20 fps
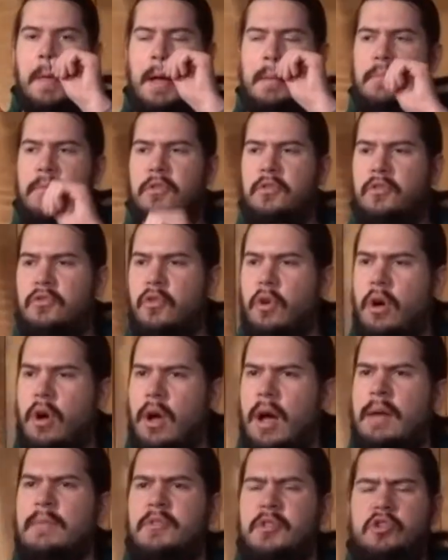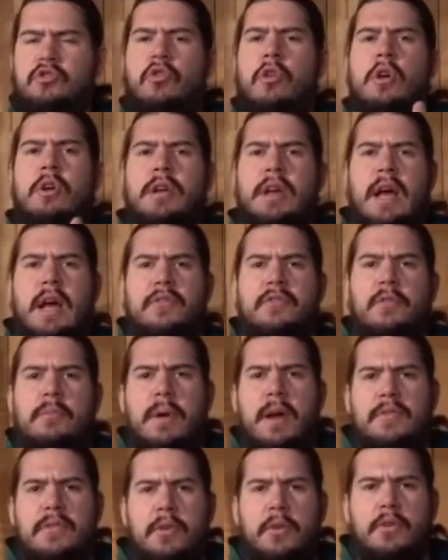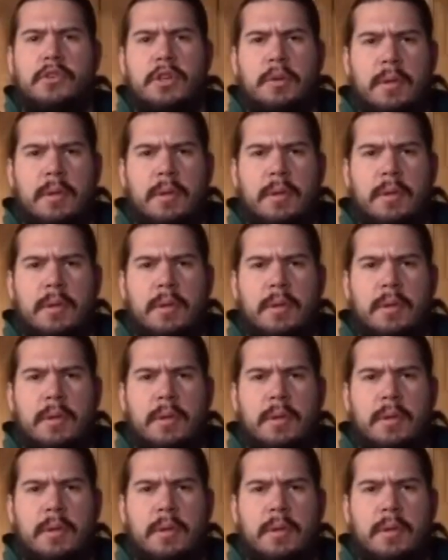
I'm the strong guy from my village.